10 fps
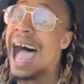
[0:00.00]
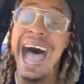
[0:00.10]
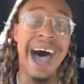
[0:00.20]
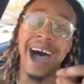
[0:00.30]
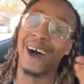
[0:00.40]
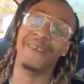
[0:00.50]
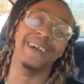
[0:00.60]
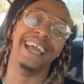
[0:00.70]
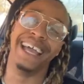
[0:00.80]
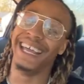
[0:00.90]
oh
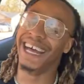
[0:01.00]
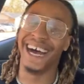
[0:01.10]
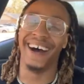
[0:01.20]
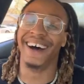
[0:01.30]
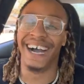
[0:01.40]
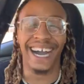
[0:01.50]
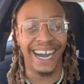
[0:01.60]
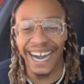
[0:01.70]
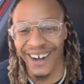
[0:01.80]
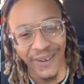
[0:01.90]
man,
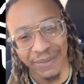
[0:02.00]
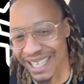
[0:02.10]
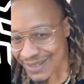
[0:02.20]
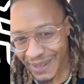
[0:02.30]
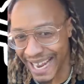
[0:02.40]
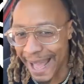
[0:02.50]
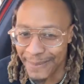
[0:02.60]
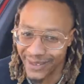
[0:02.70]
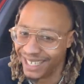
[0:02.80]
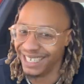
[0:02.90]
I hope that's what
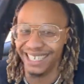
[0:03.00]
happened.